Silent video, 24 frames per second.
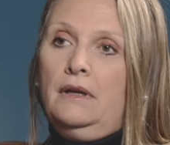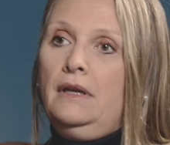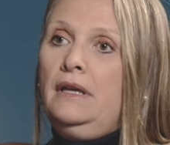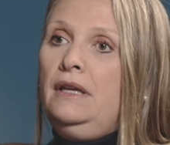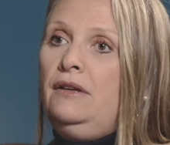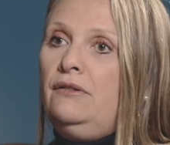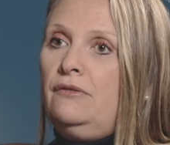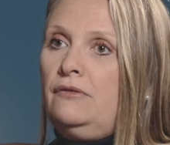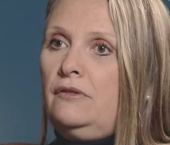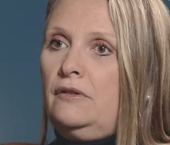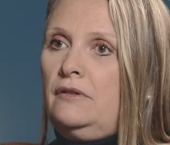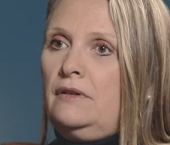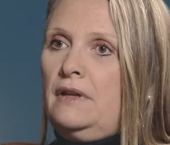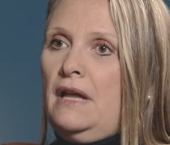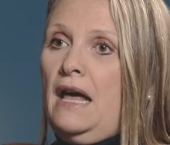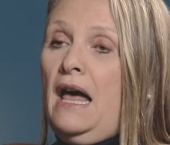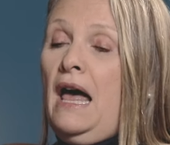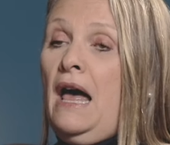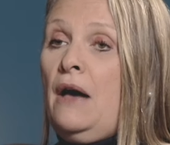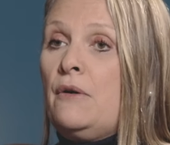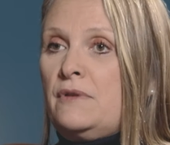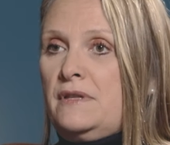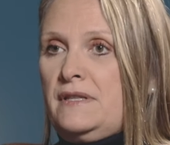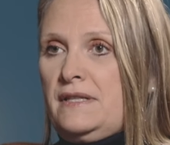even
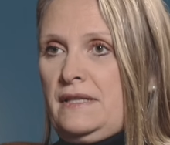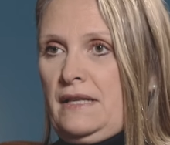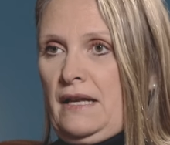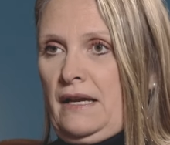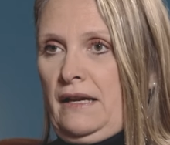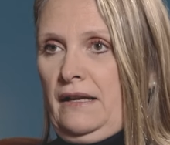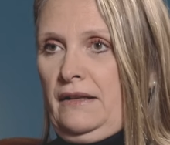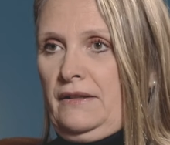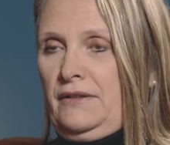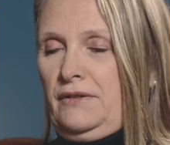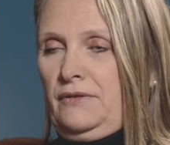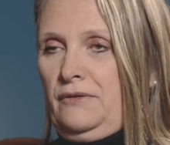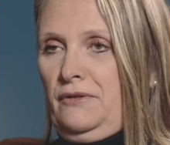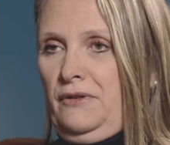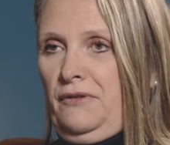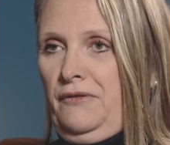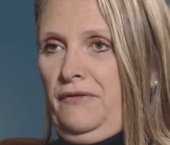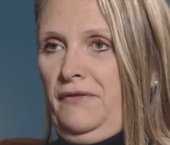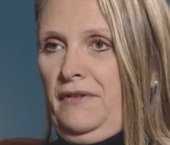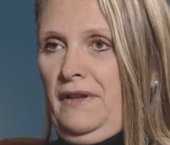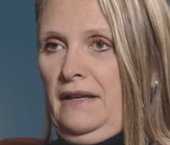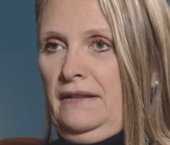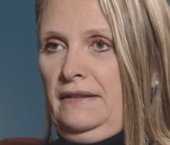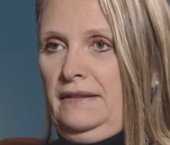outside
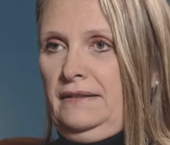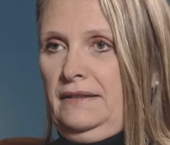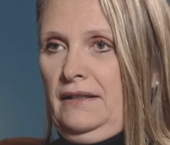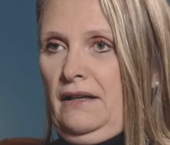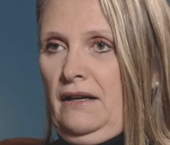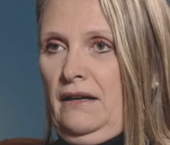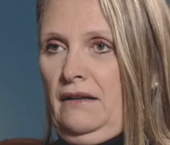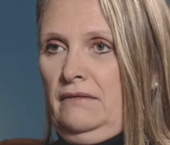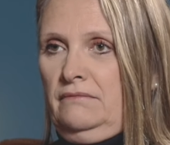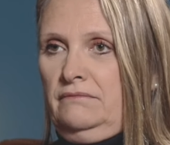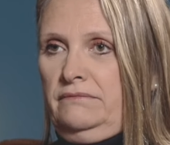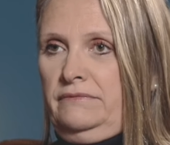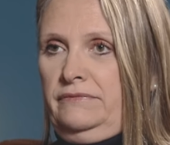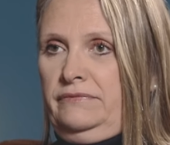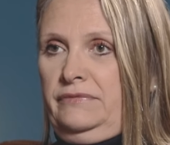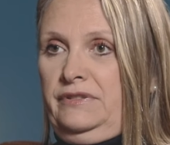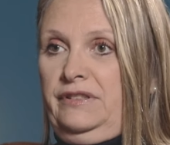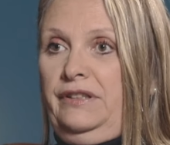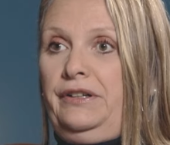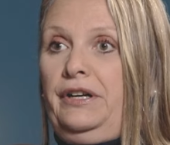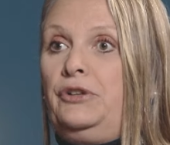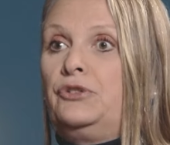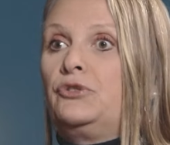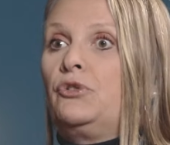of that
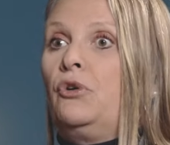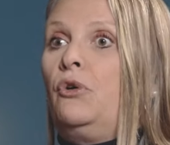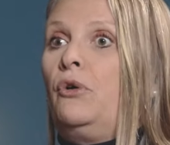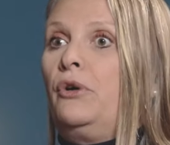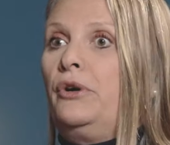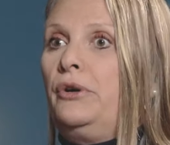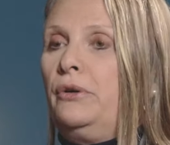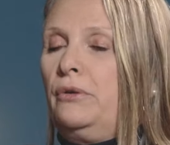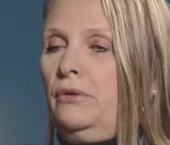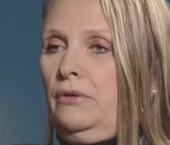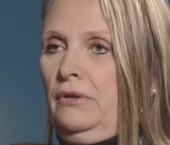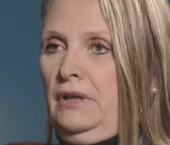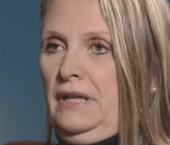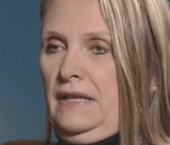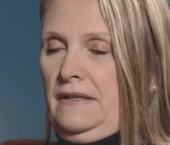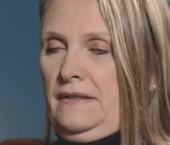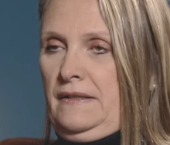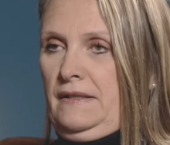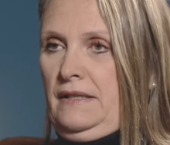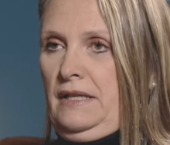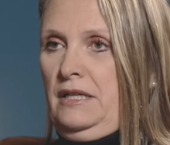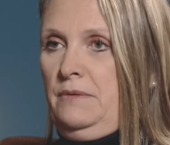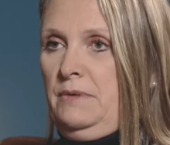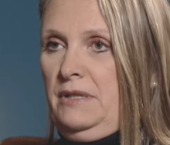territorial, let's
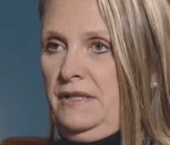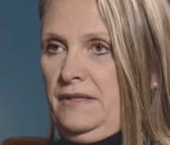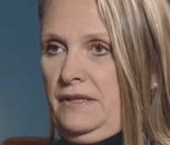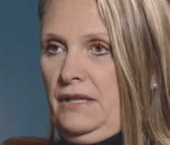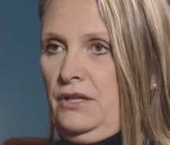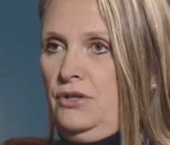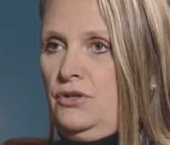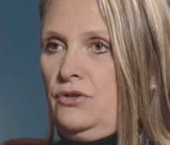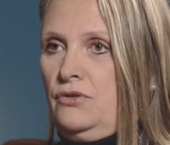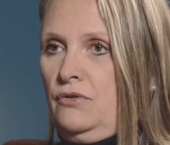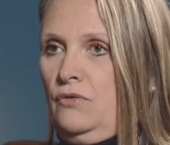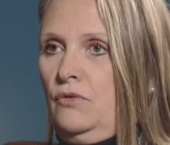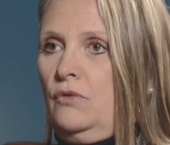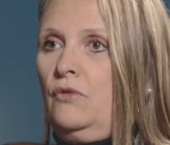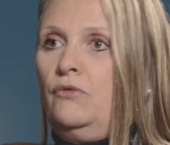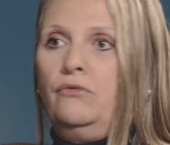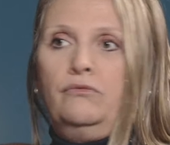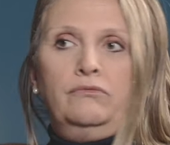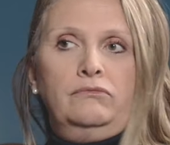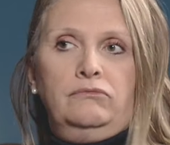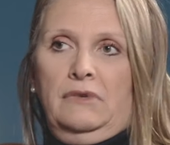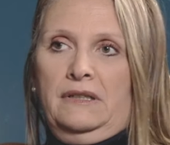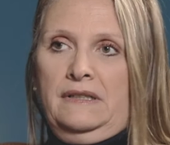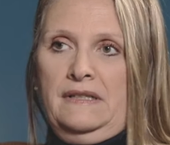say, limitation of
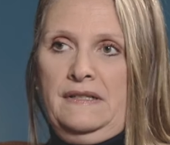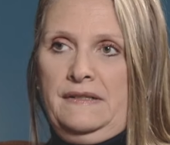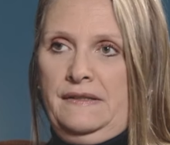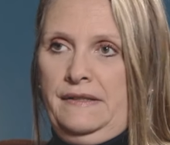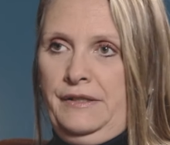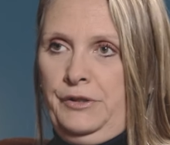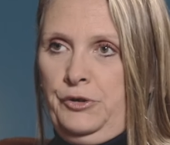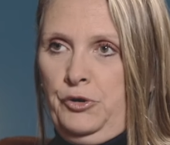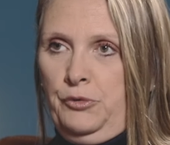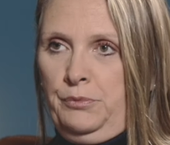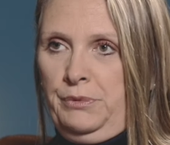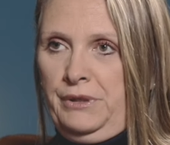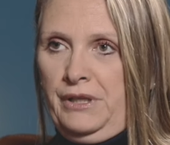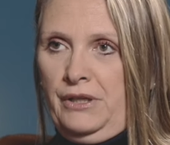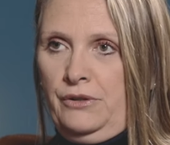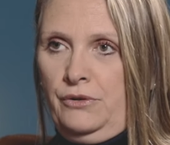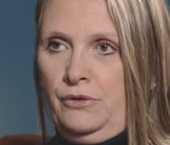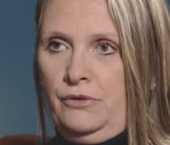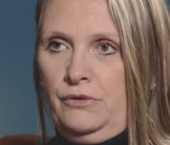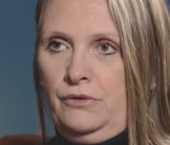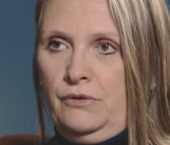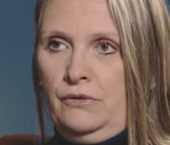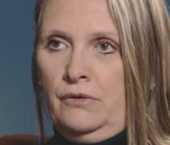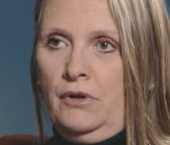what is the European
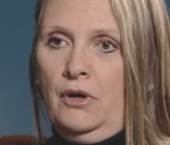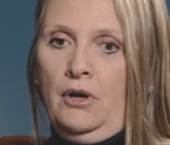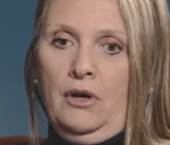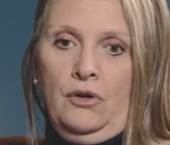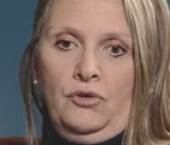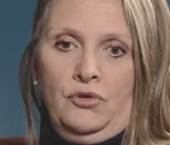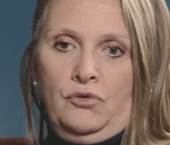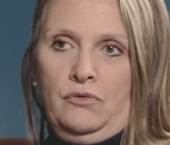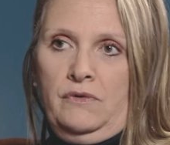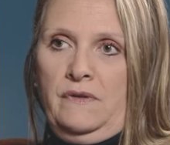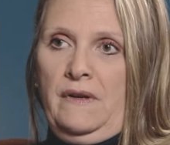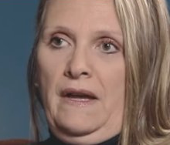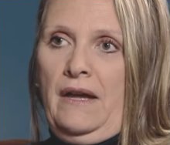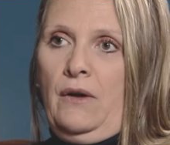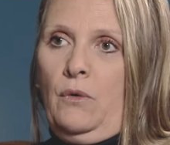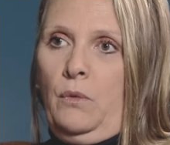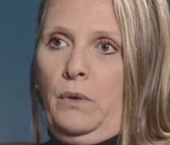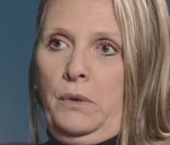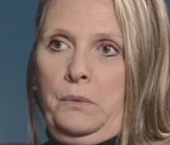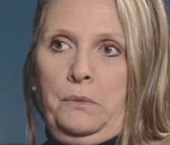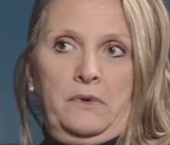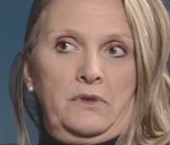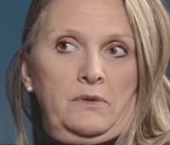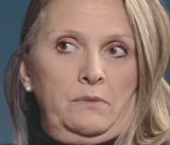Union today,
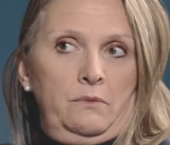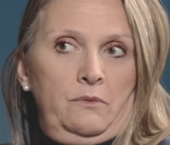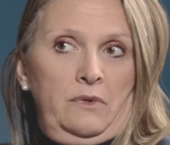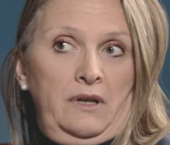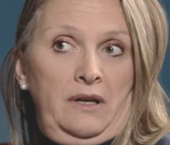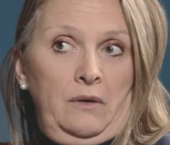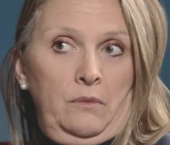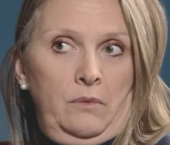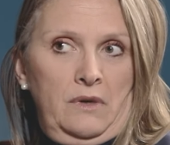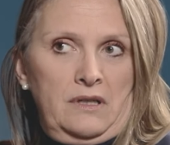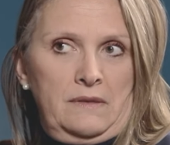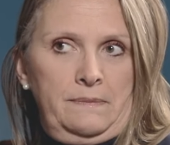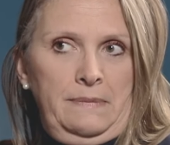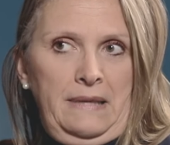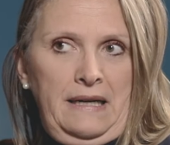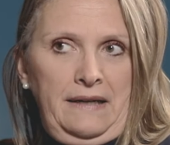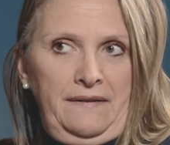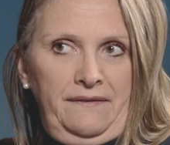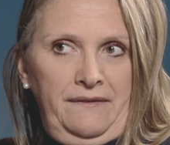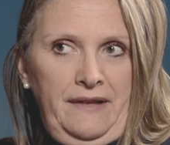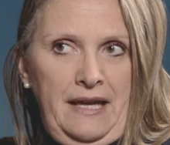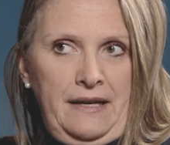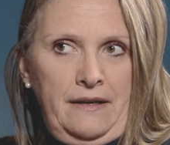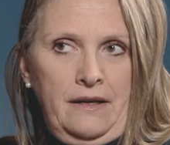what it was
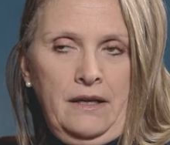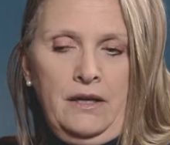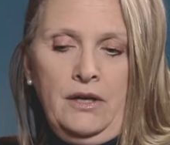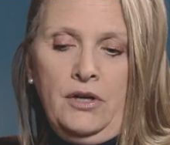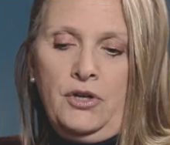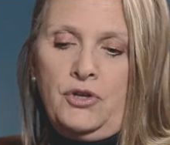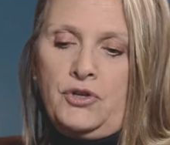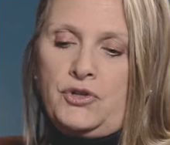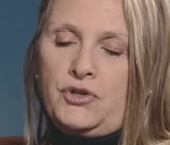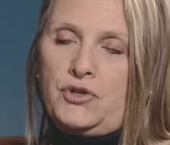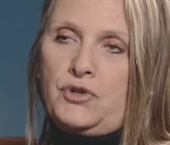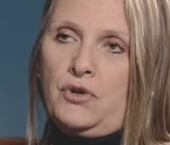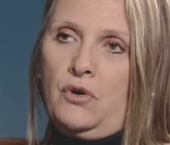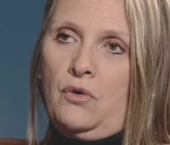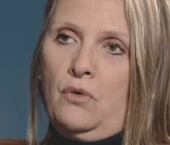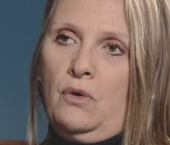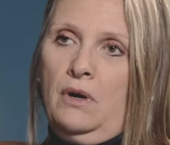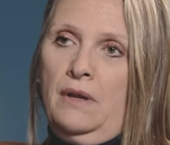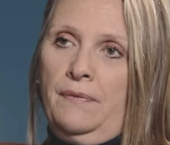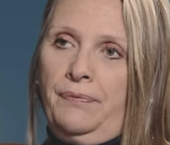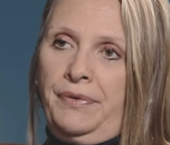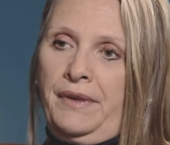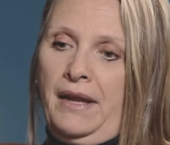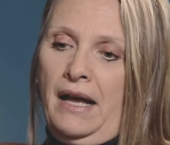back then. So
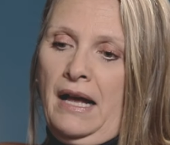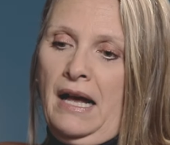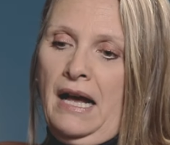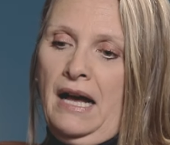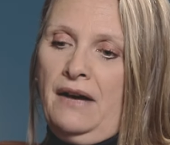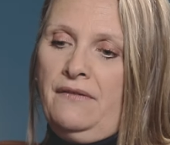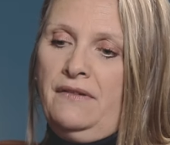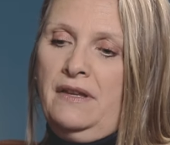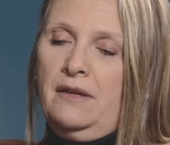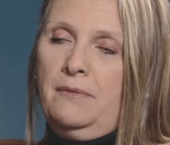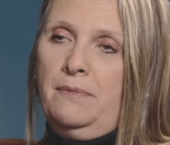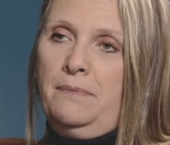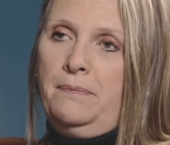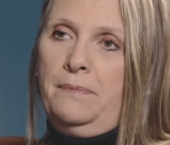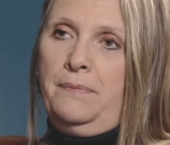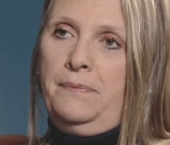having